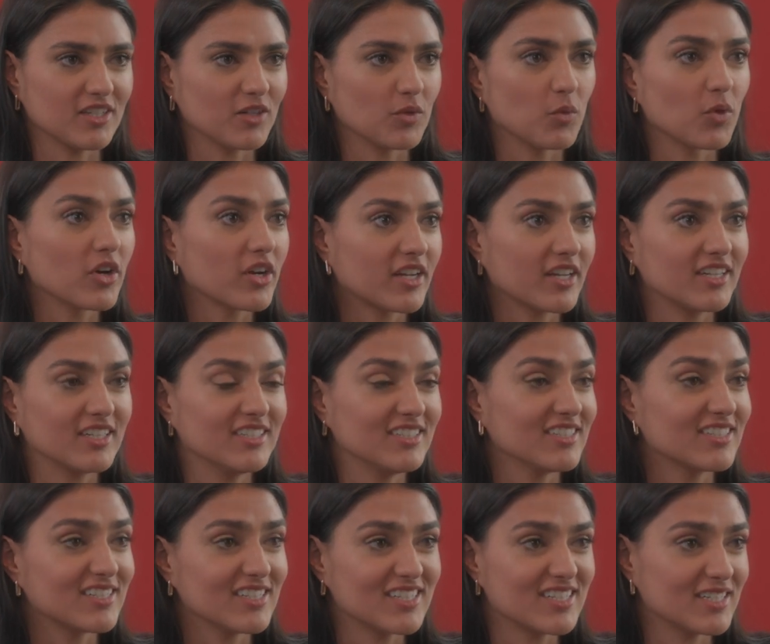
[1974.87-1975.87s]
they're working in a
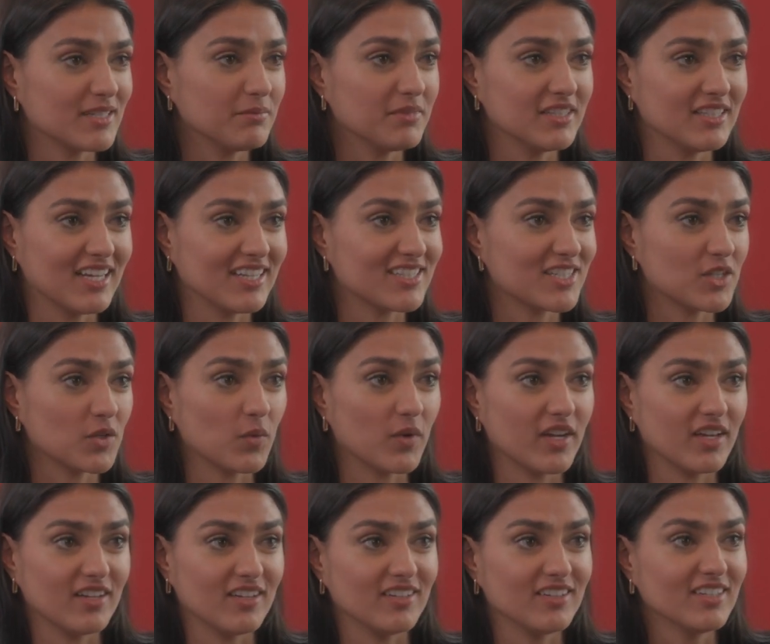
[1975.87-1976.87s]
system and that's the
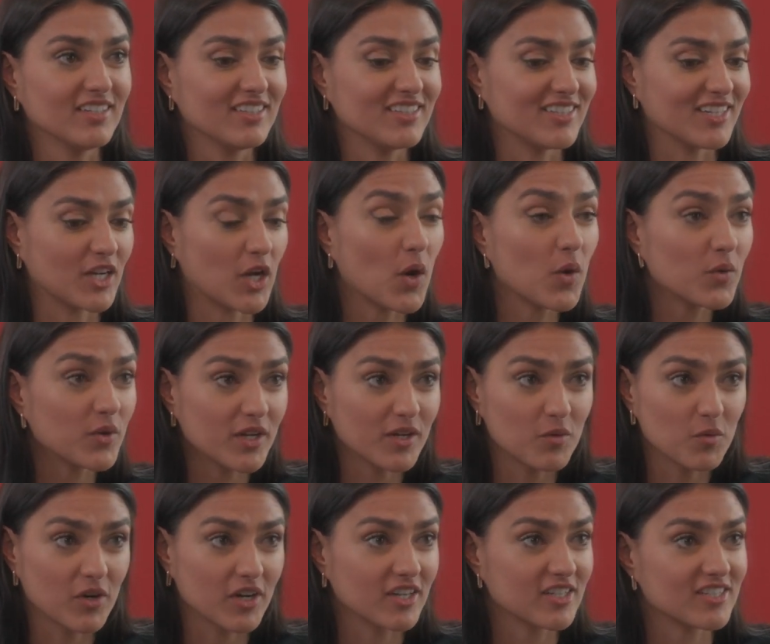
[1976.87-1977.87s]
way the coding
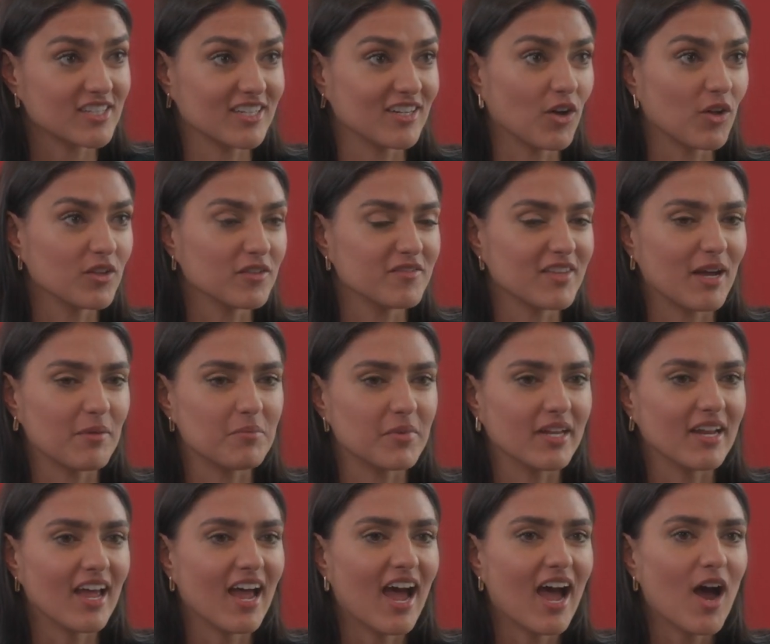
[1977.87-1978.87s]
works and all of that.
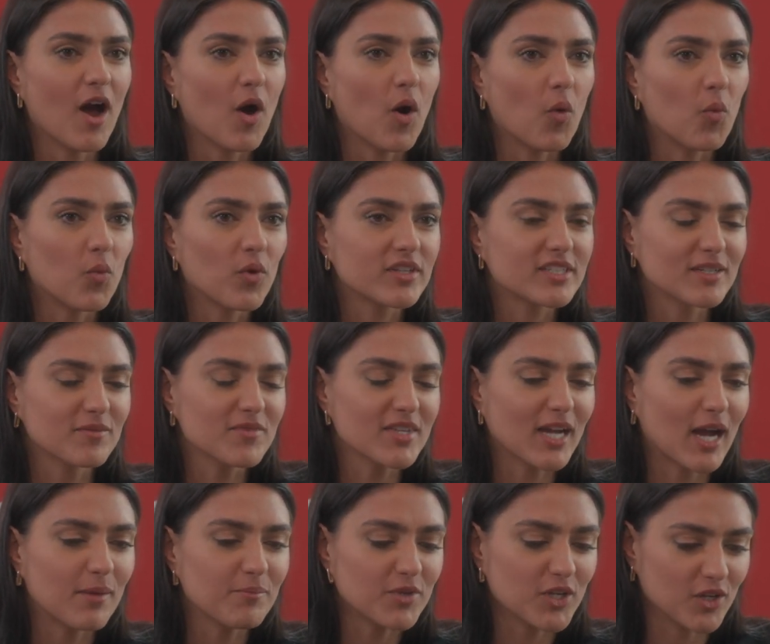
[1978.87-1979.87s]
But something I'm